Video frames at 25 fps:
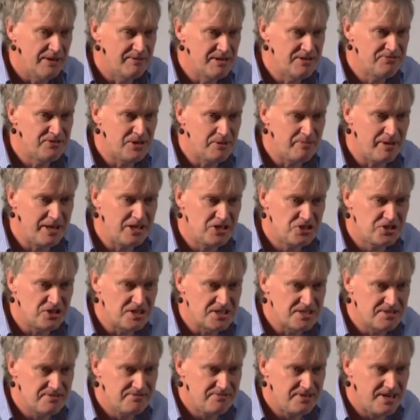Now, inflammation
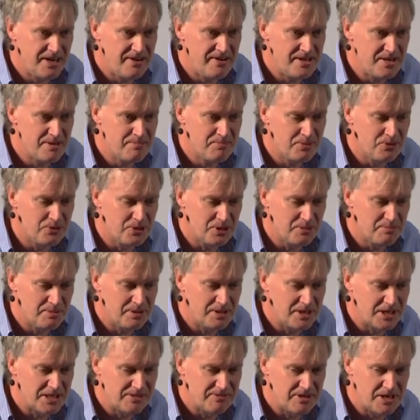is a very important
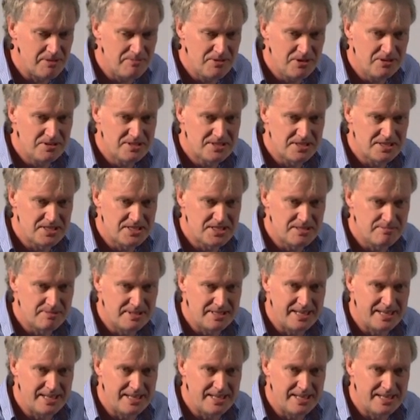part of our immune system.